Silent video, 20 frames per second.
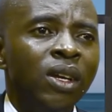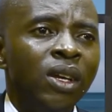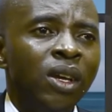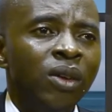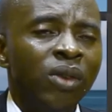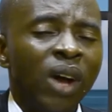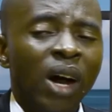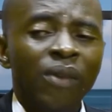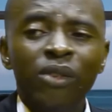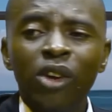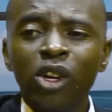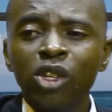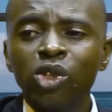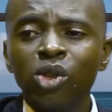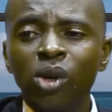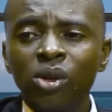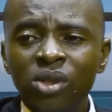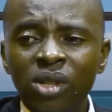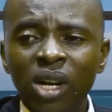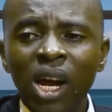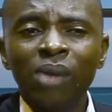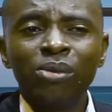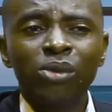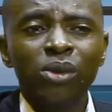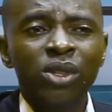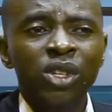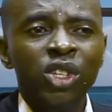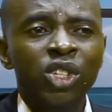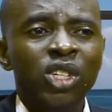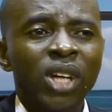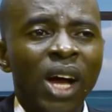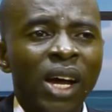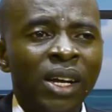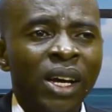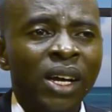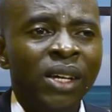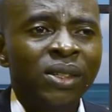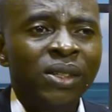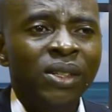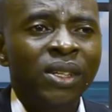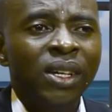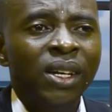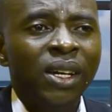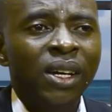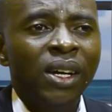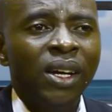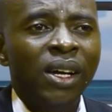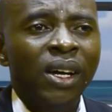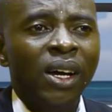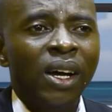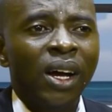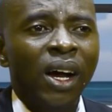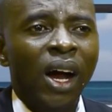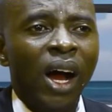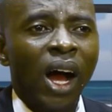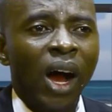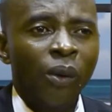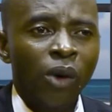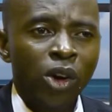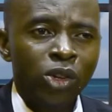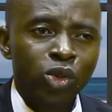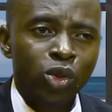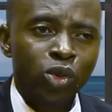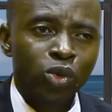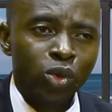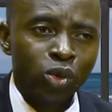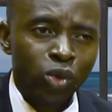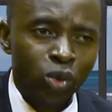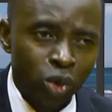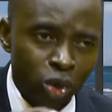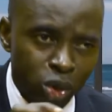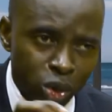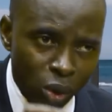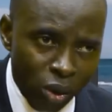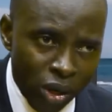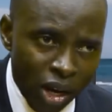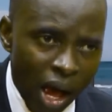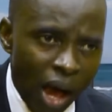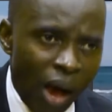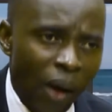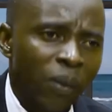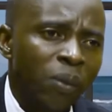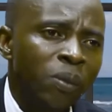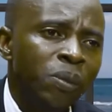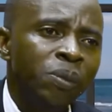If you have not subscribed to this channel, I want you to do so now.